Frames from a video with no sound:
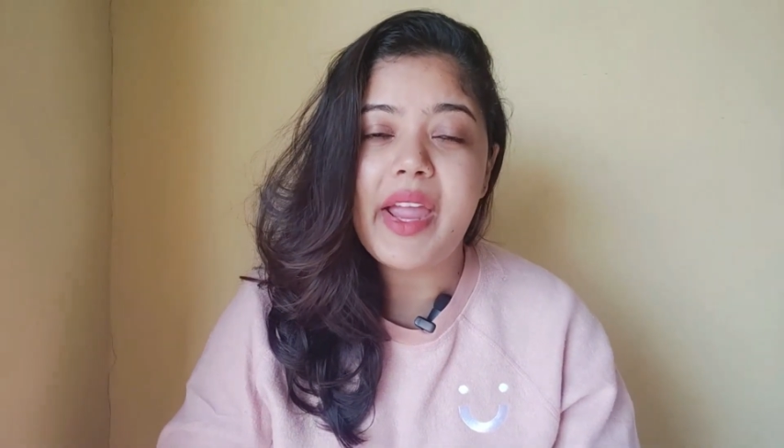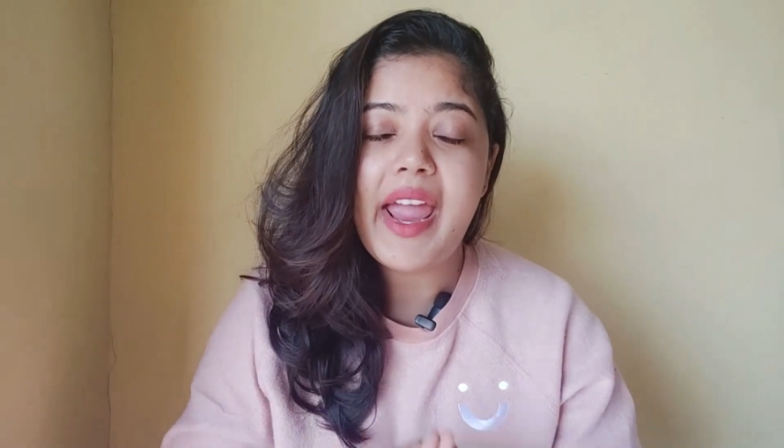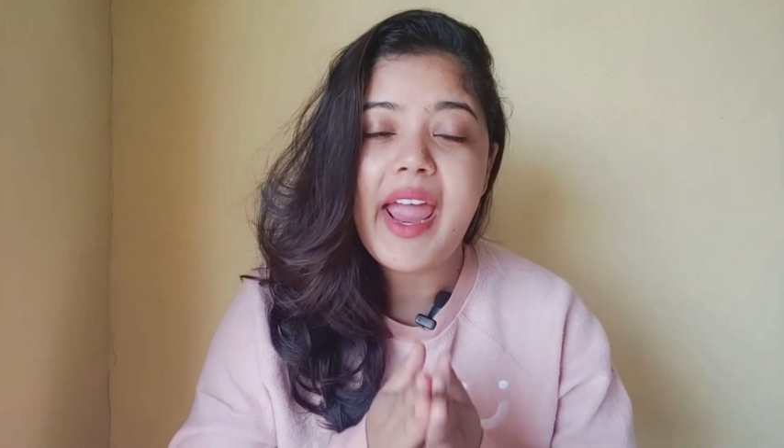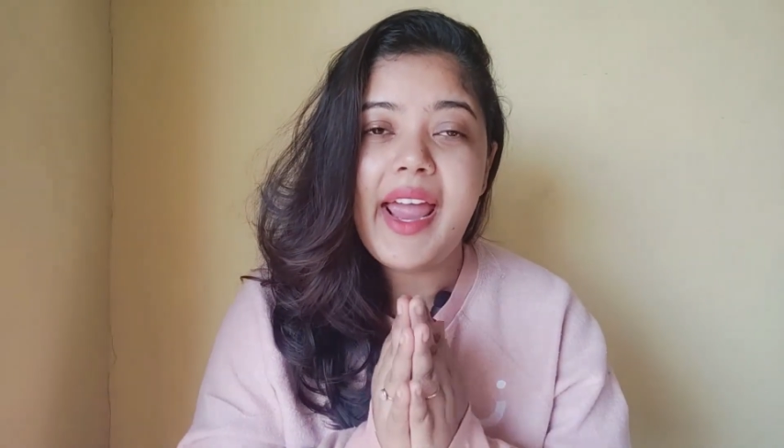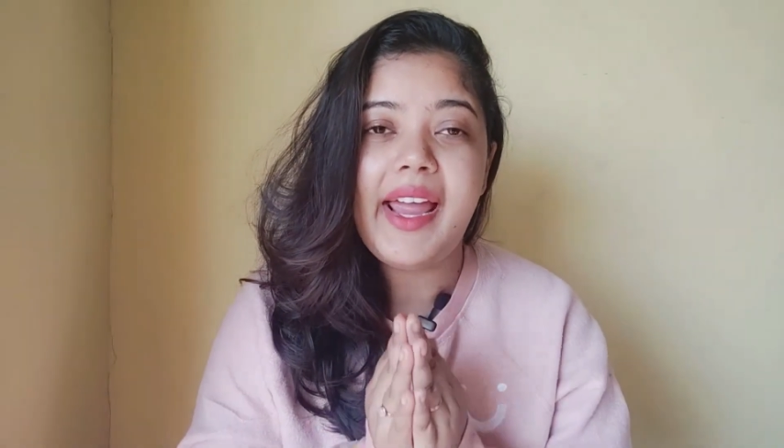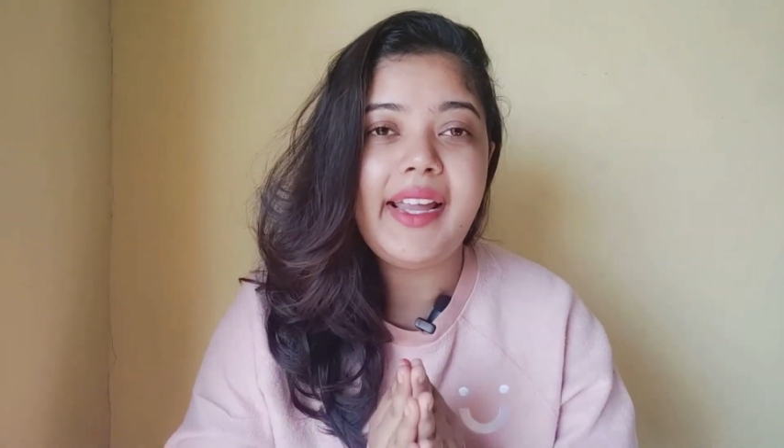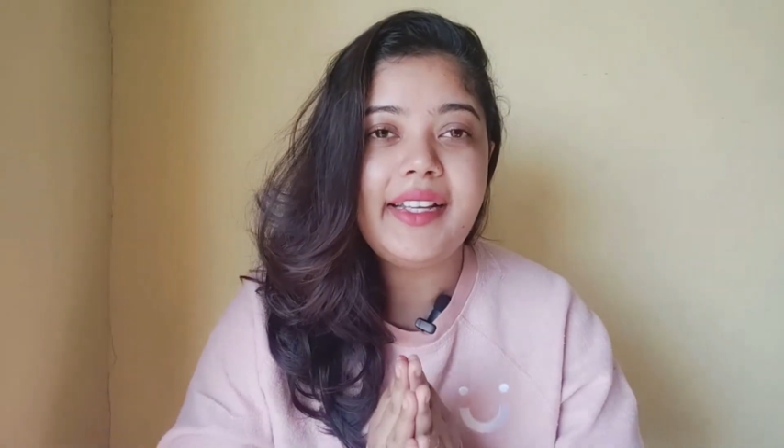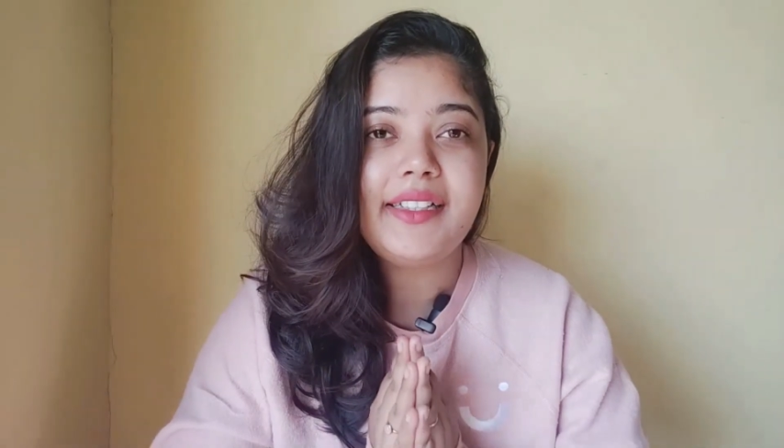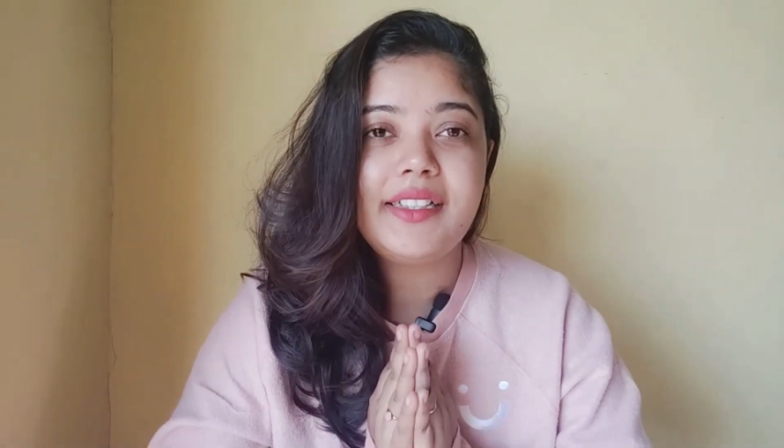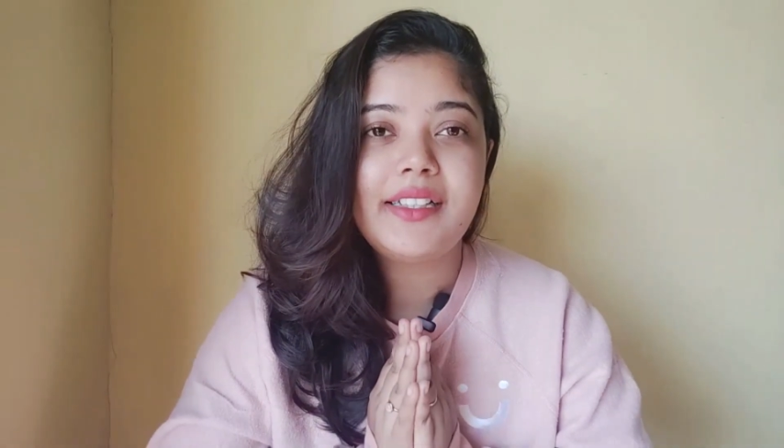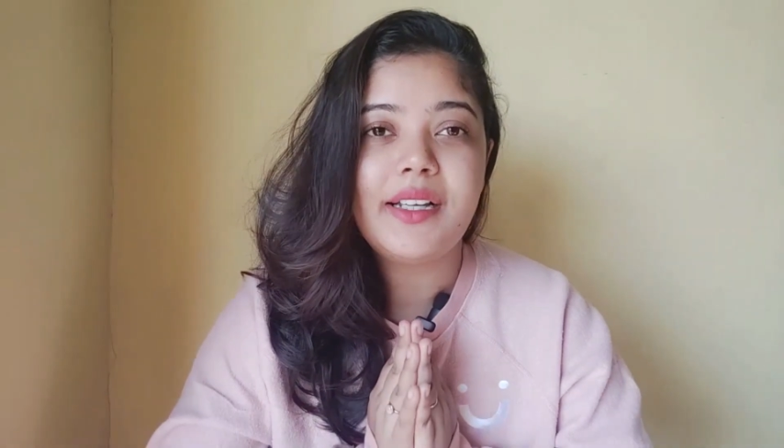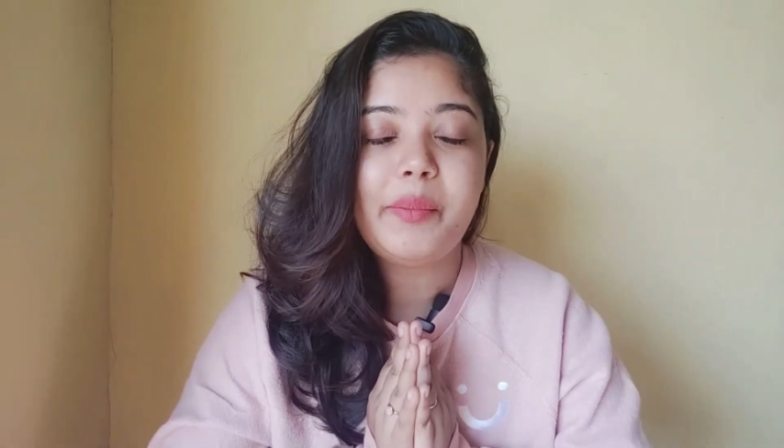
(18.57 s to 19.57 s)
and
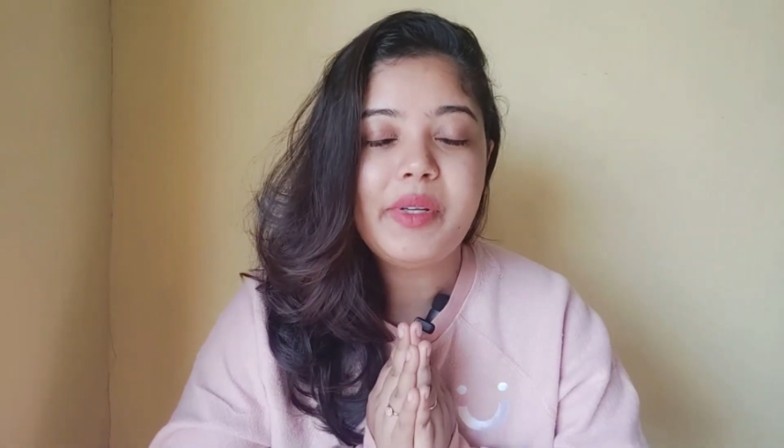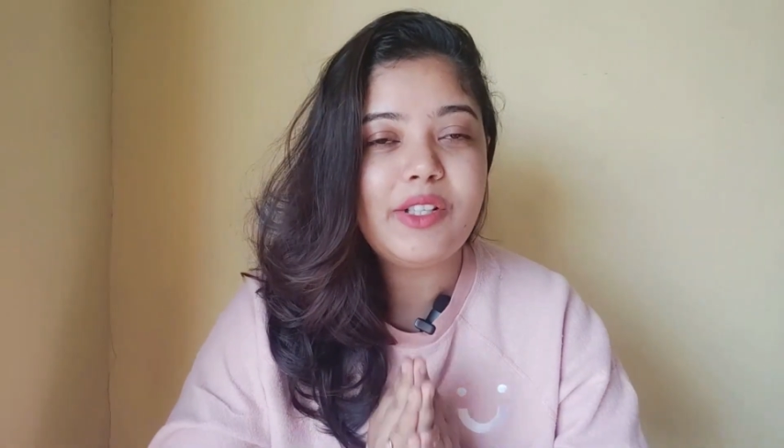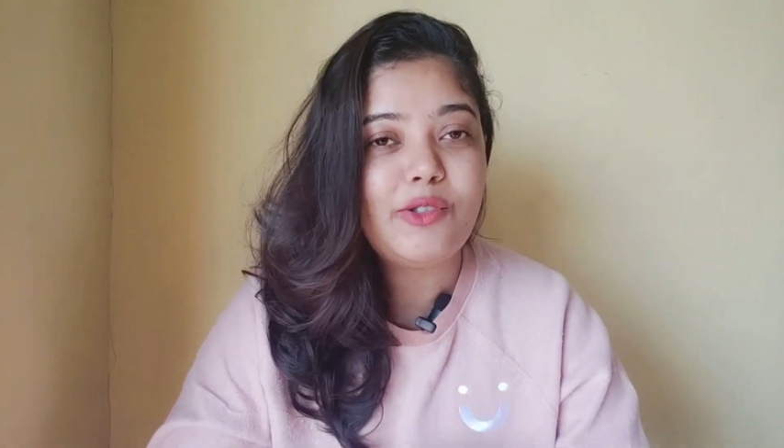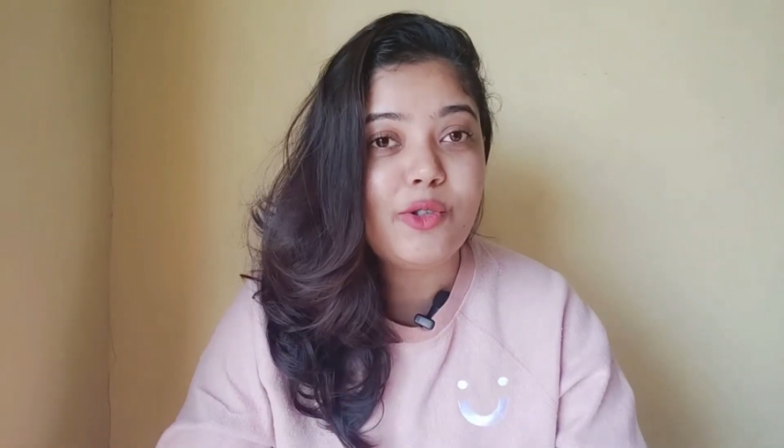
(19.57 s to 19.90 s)
please do